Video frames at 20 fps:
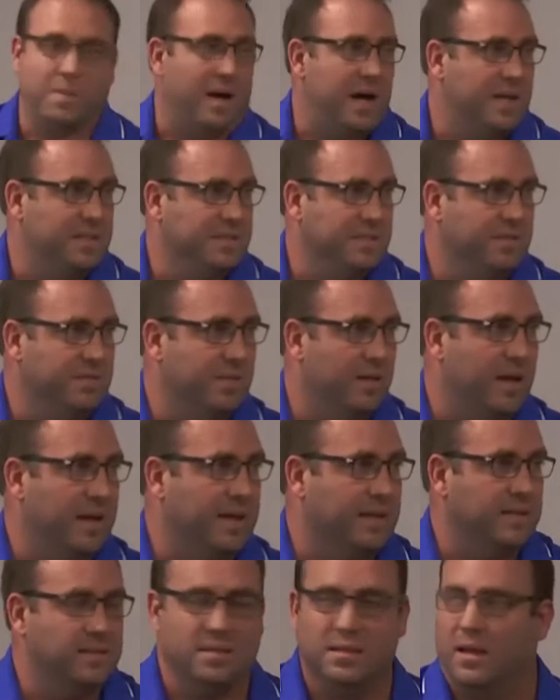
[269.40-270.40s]
positive
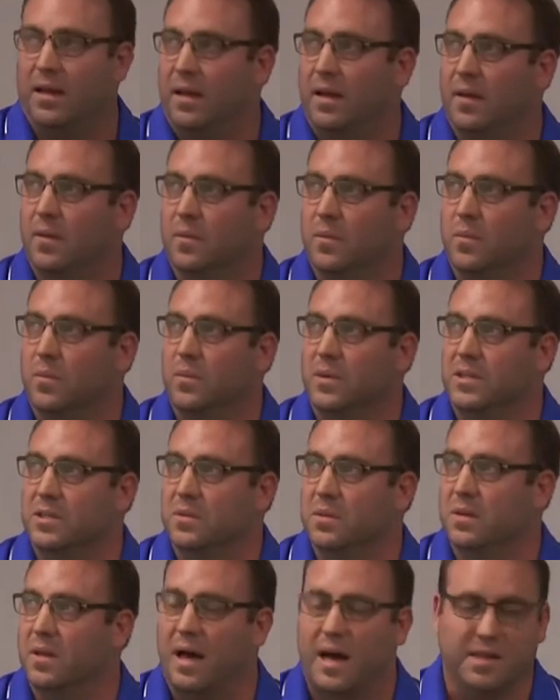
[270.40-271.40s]
light. We
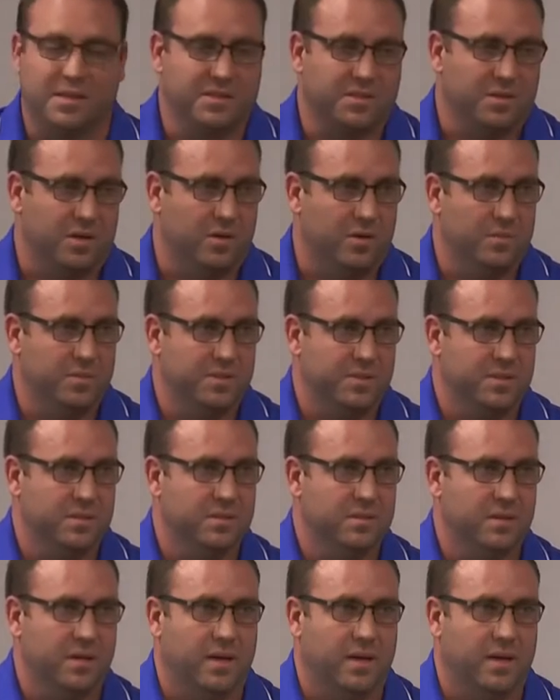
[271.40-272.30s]
do a lot of scopes.